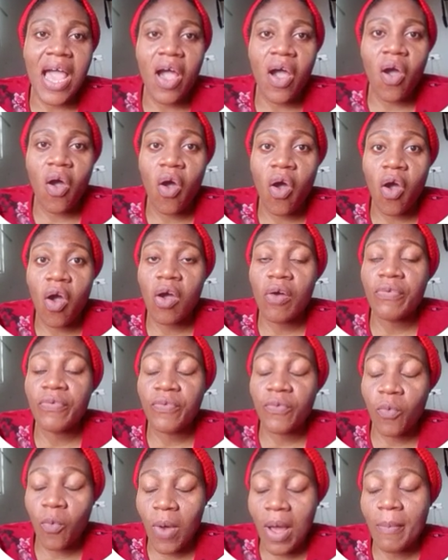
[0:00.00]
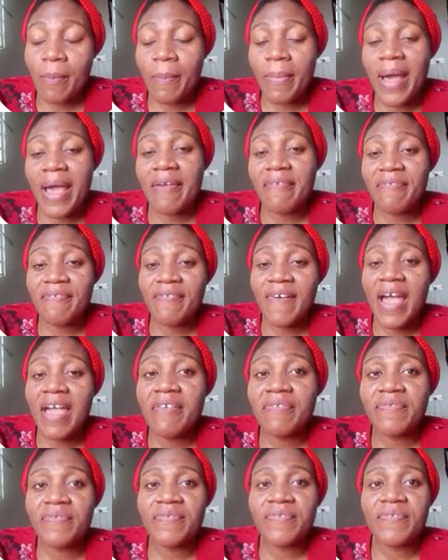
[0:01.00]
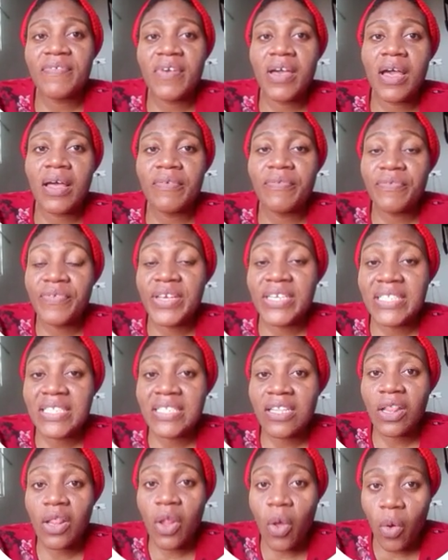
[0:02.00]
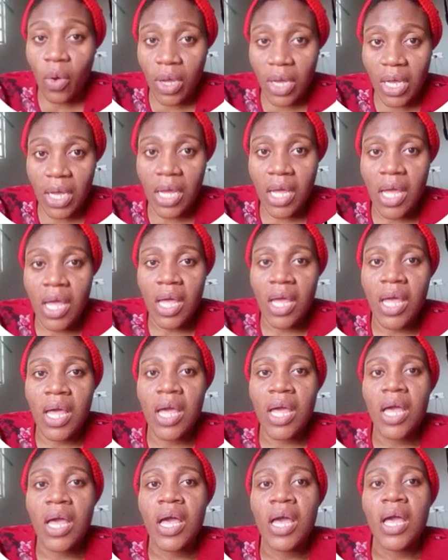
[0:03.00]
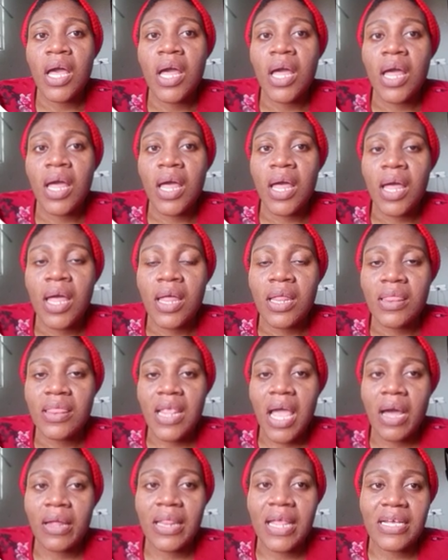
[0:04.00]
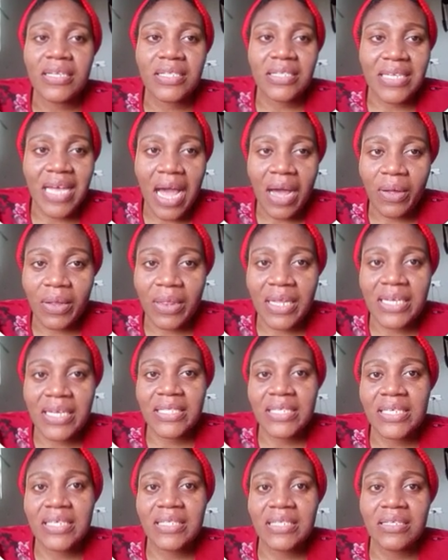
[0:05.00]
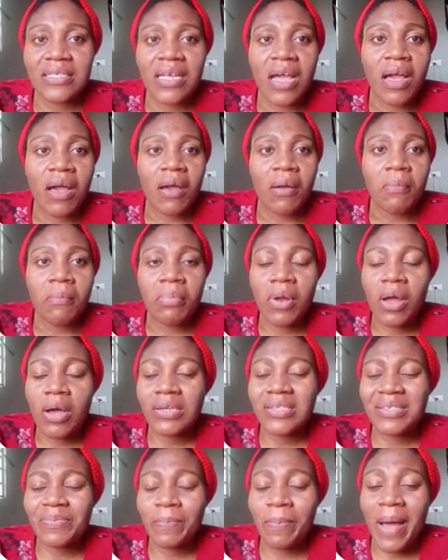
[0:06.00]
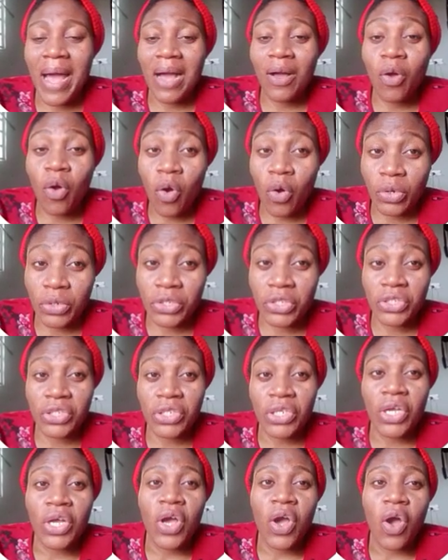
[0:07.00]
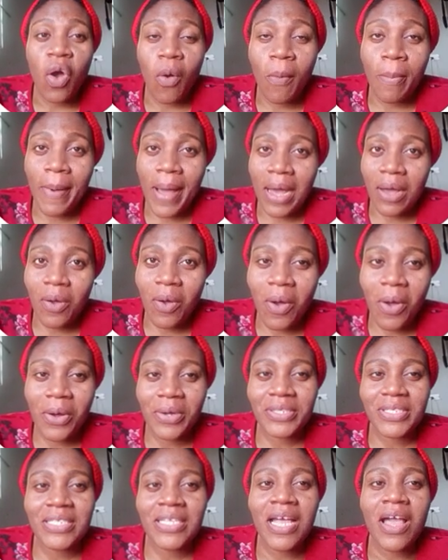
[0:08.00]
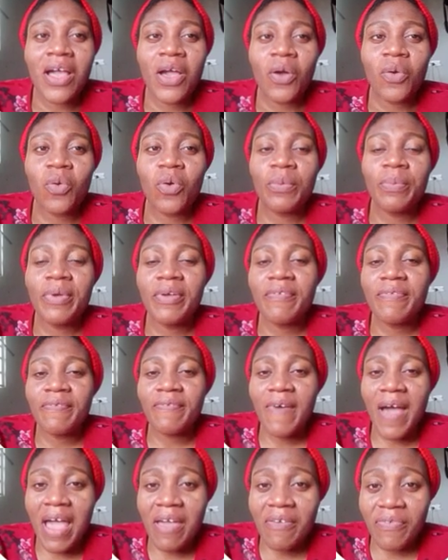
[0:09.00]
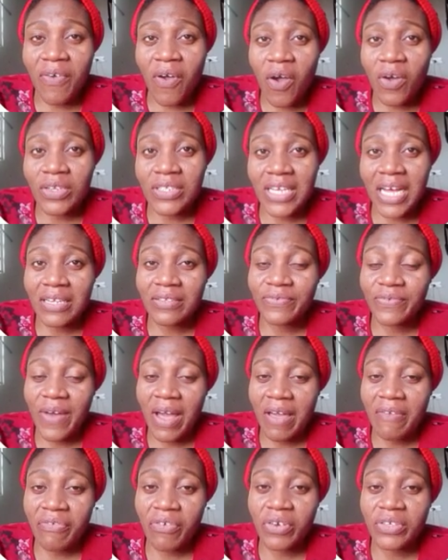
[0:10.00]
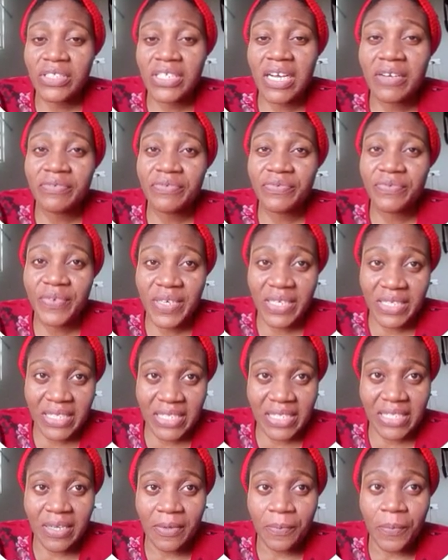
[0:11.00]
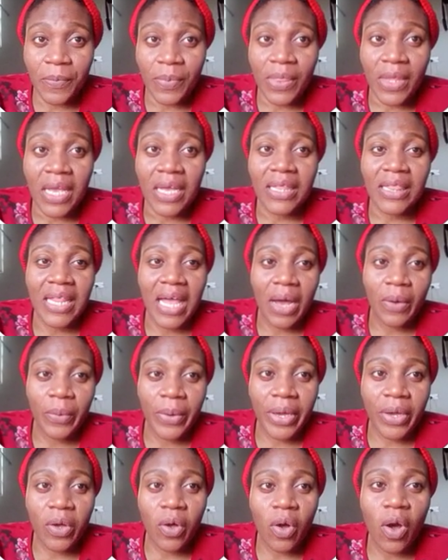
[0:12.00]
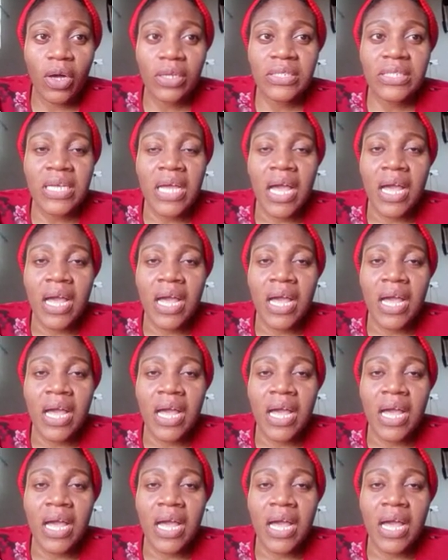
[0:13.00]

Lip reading: of 1 by 5 feet long. Now let's calculate it. Blocks per coach or per course will be 500, that 500 feet that we got